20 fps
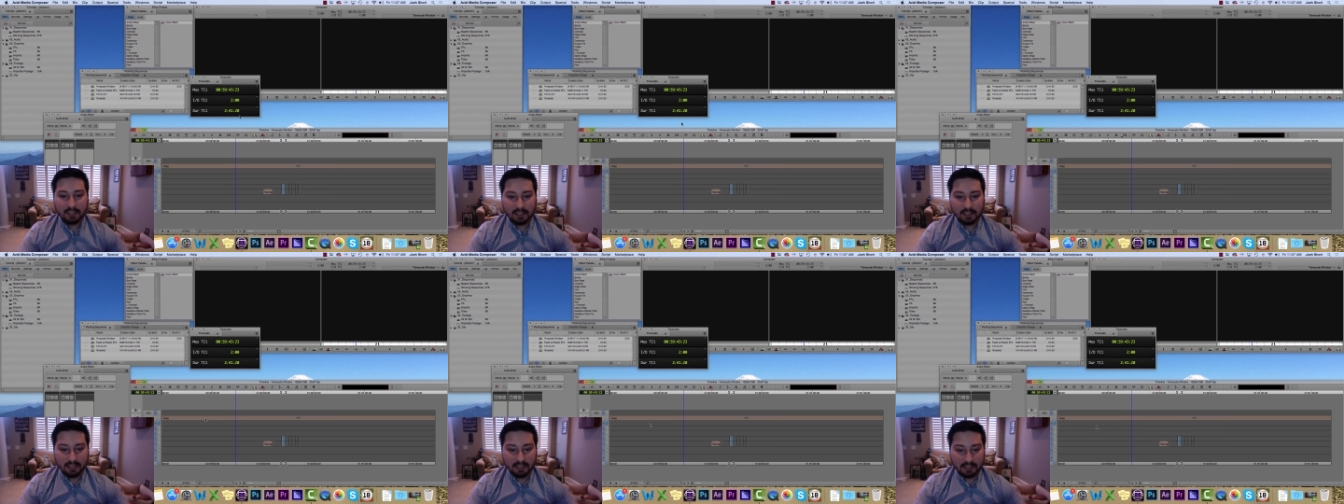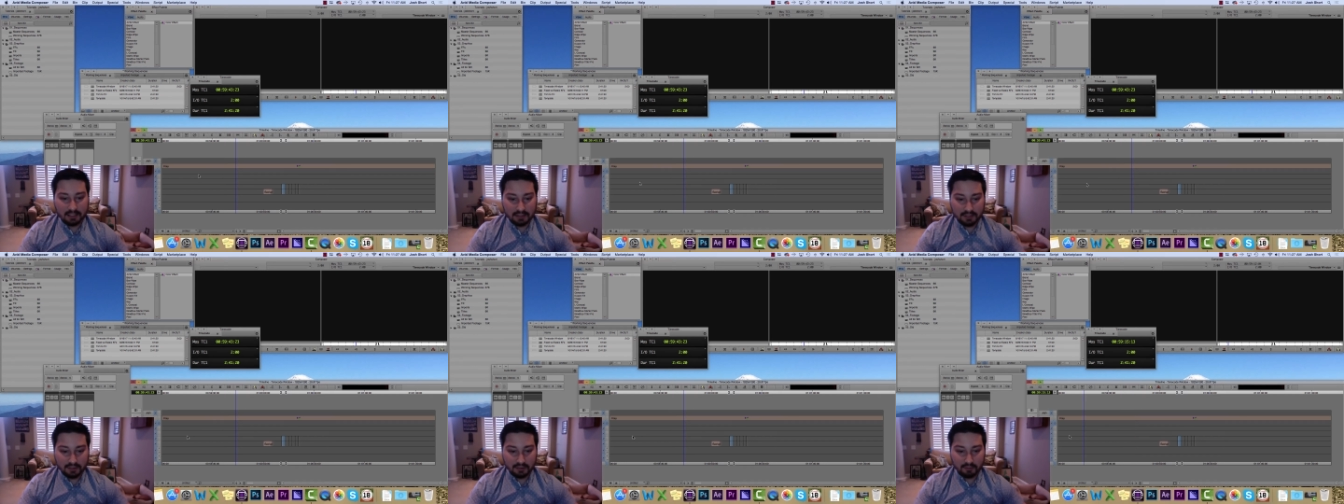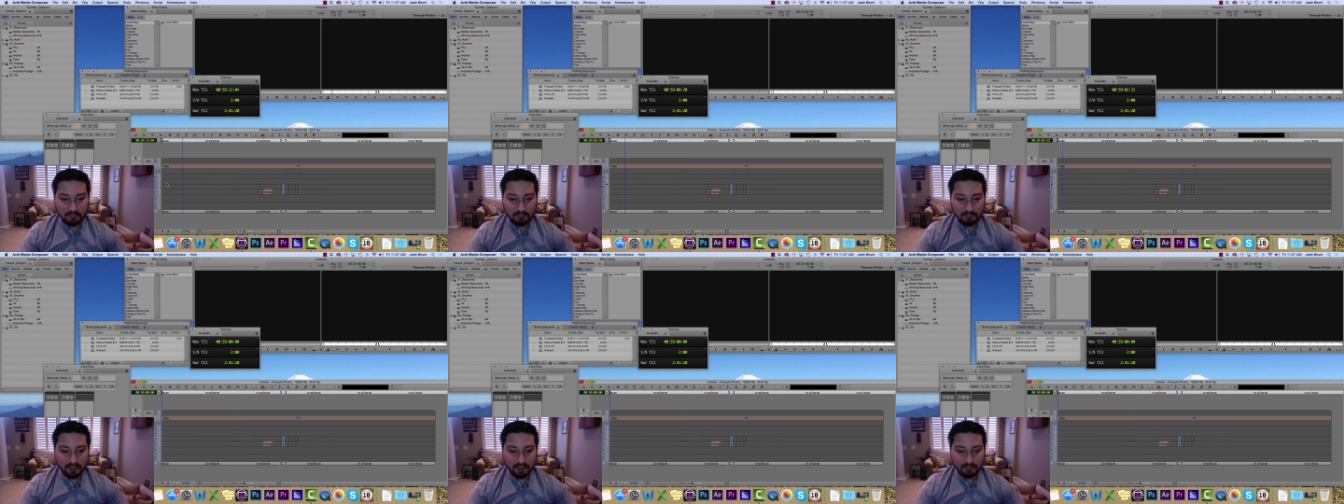Uh, so
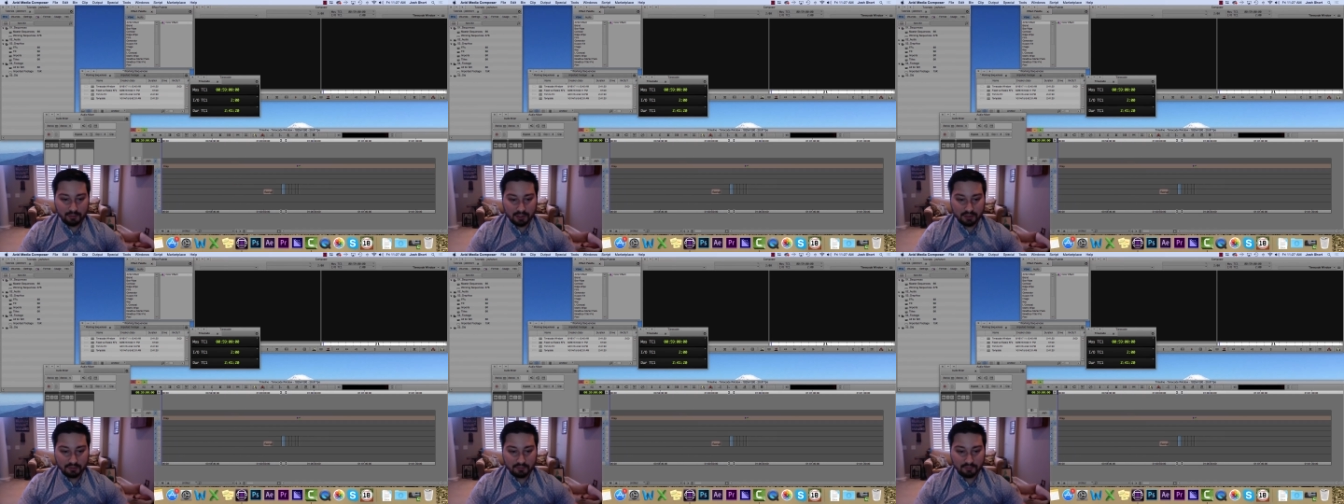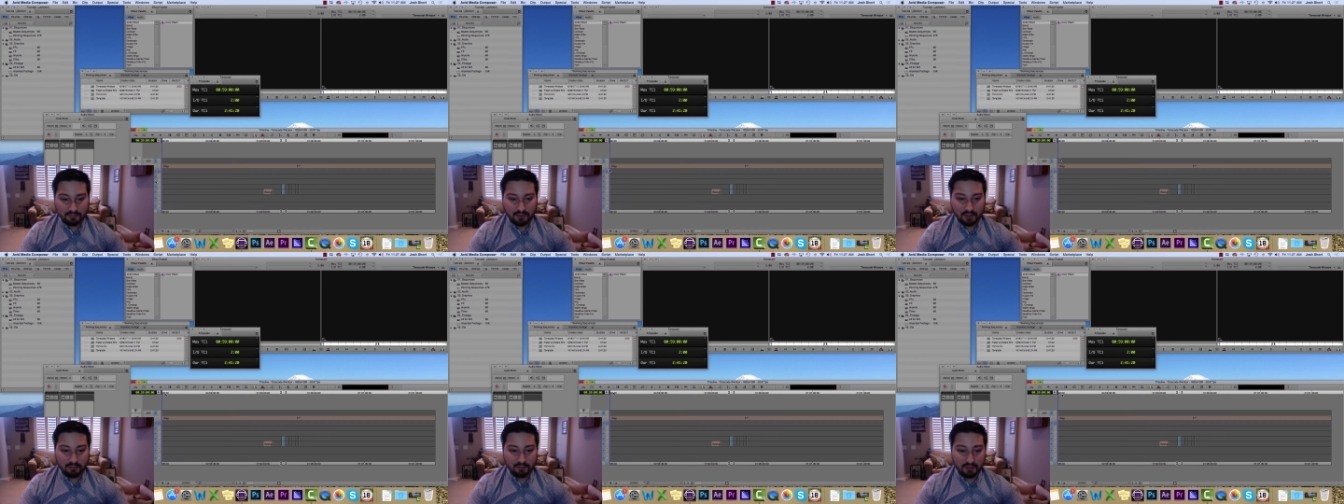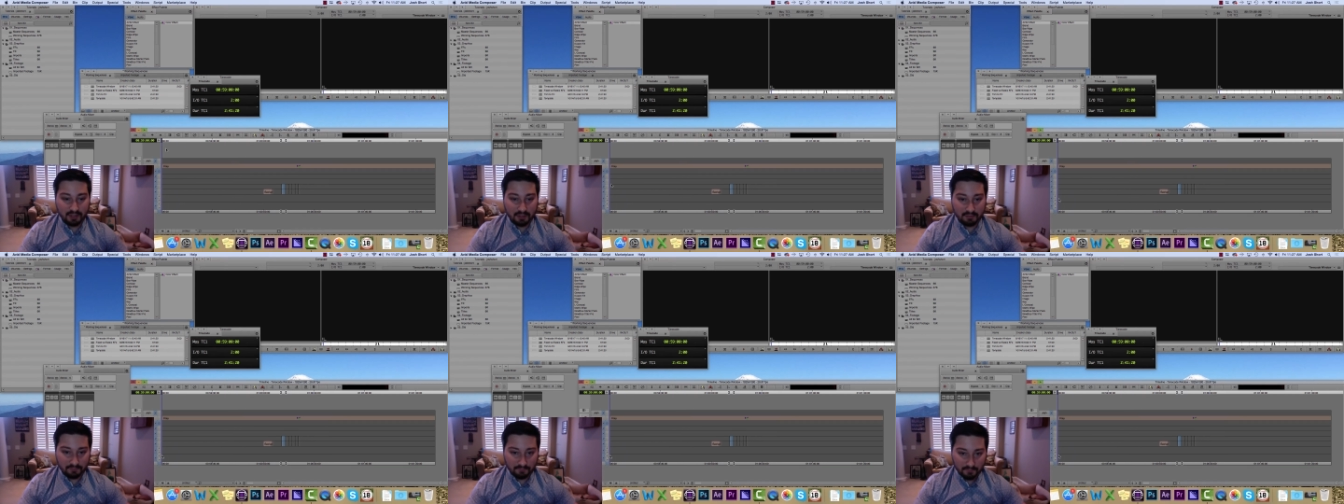pretty much from
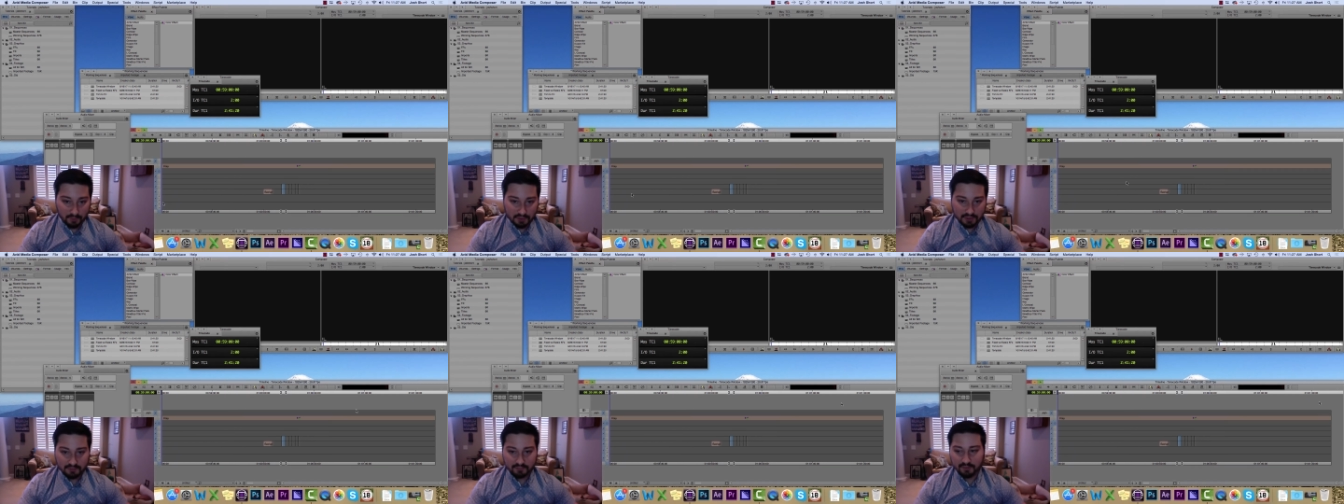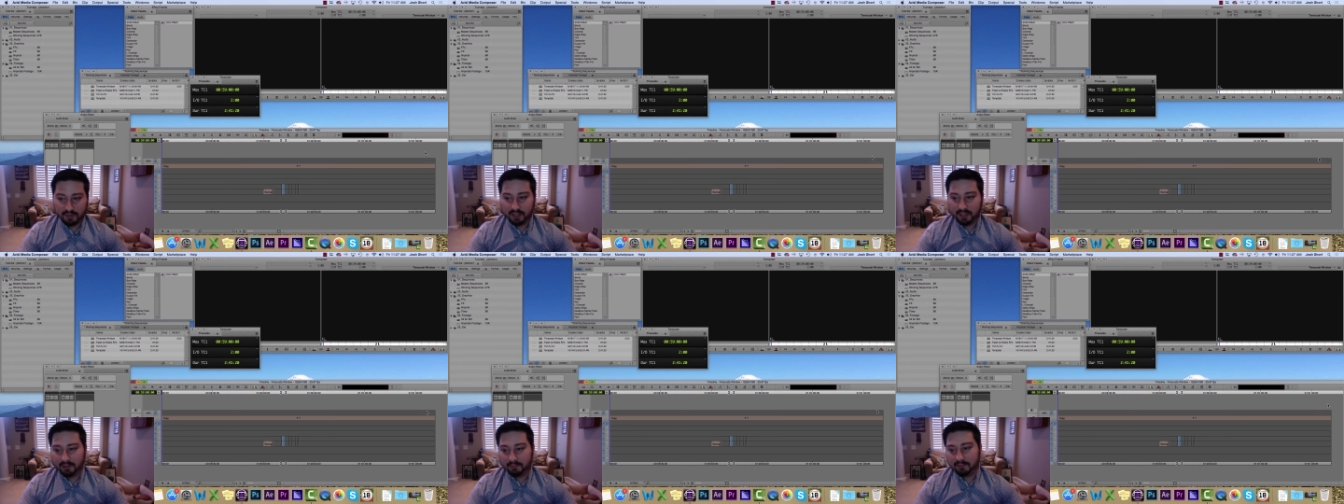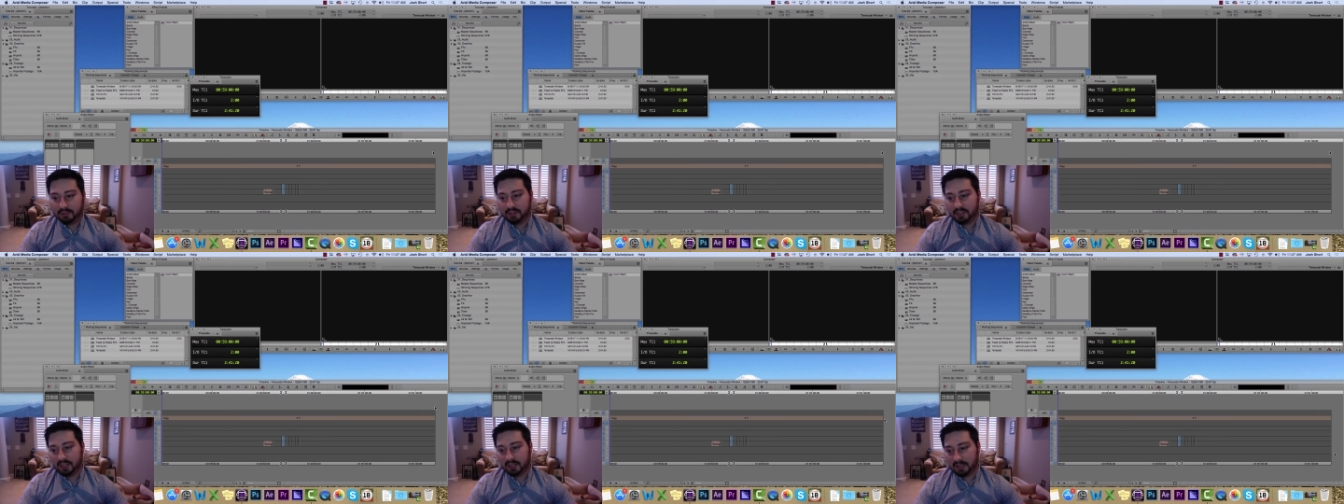the first
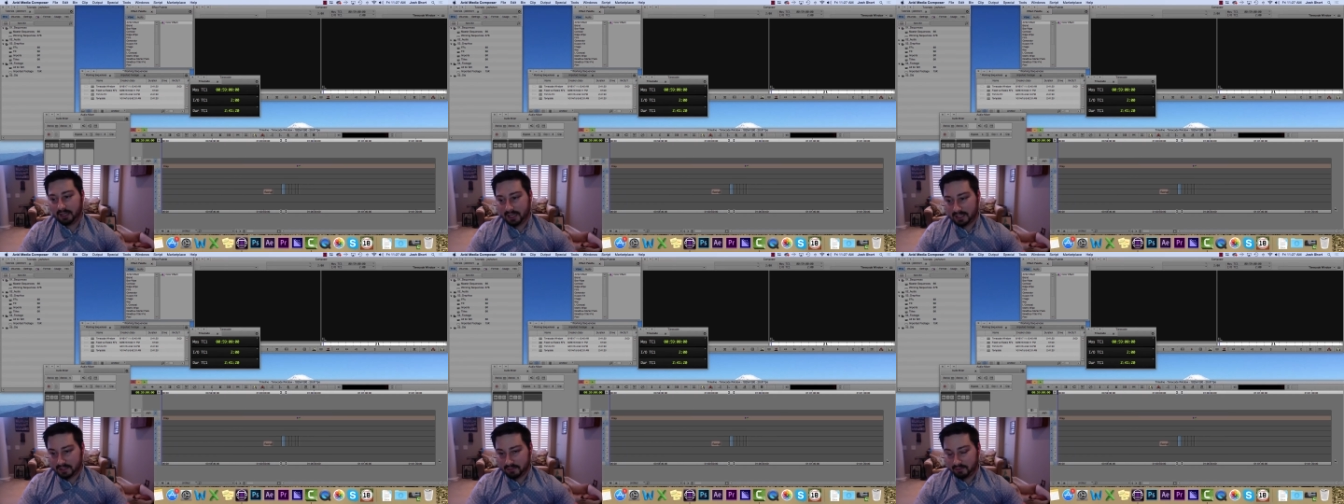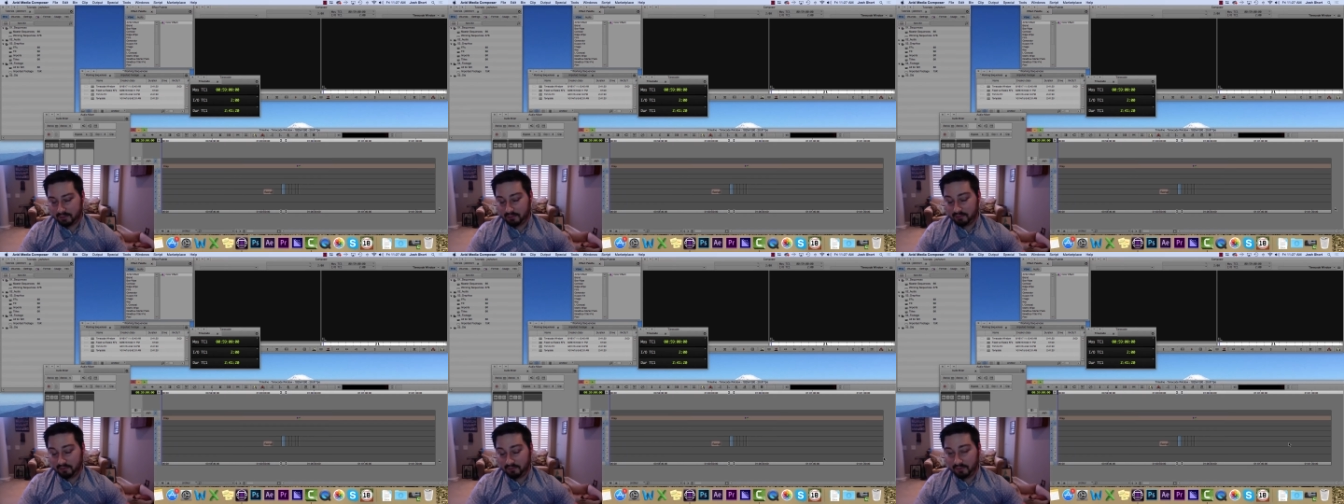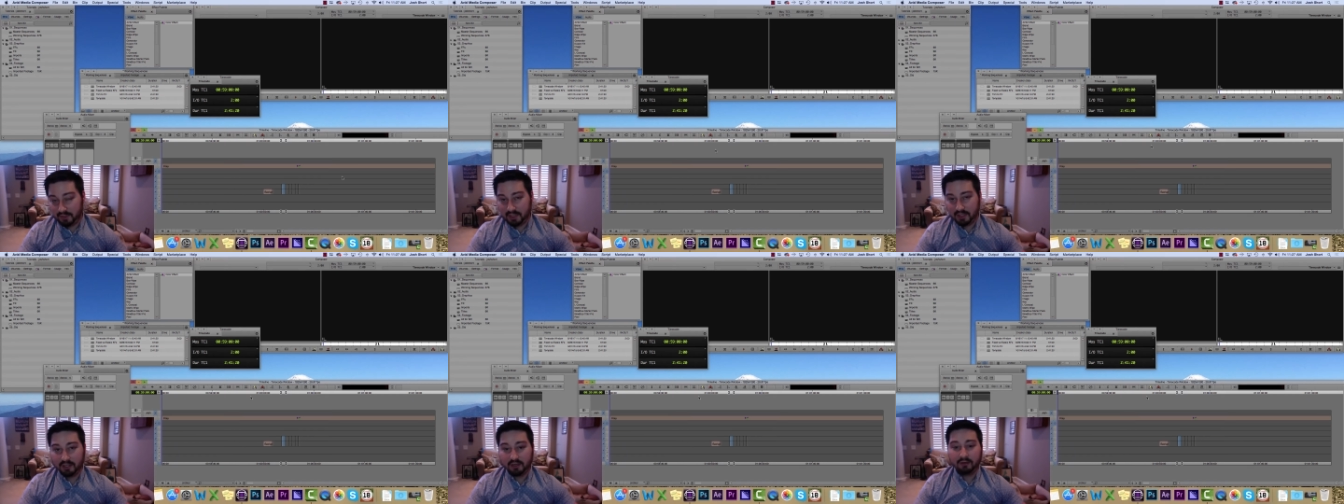frame to the last frame of
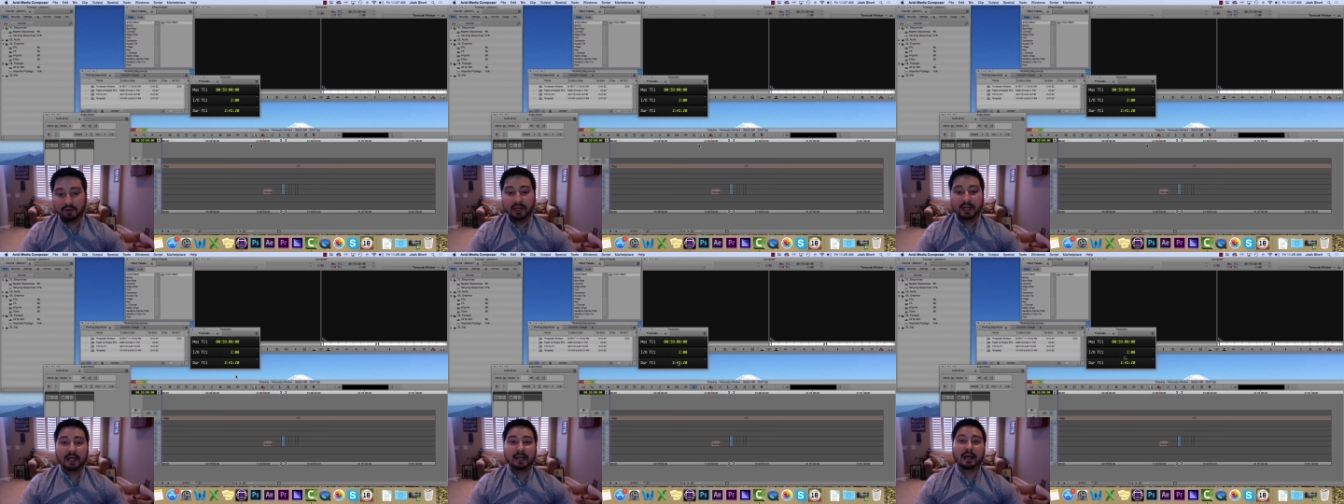video,